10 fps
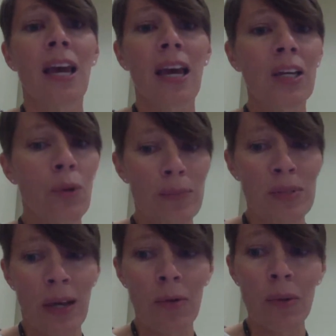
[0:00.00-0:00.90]
and a
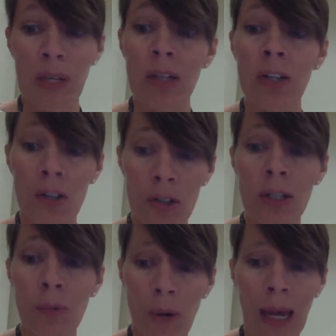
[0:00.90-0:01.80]
website would be a
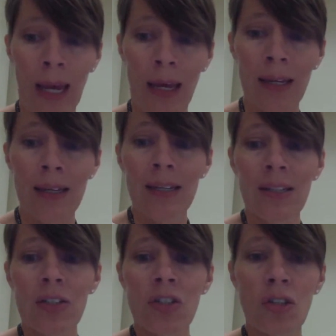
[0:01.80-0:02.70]
good way
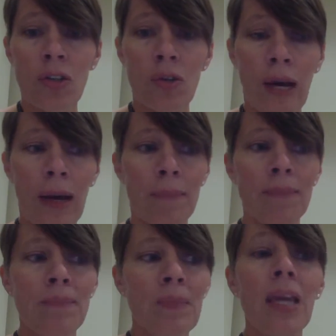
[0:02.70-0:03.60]
to
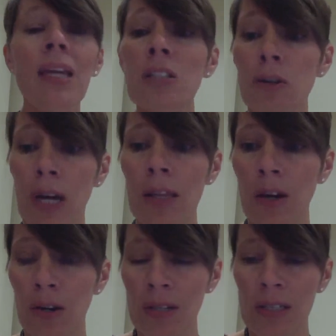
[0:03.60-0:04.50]
integrate
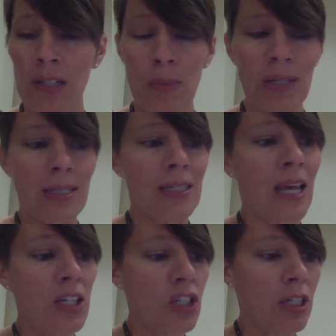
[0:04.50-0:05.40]
those into your
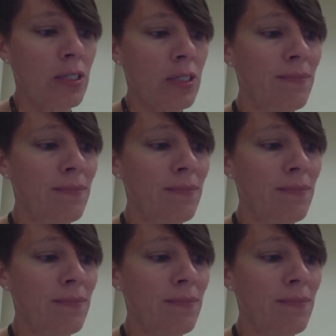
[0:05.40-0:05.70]
presentation.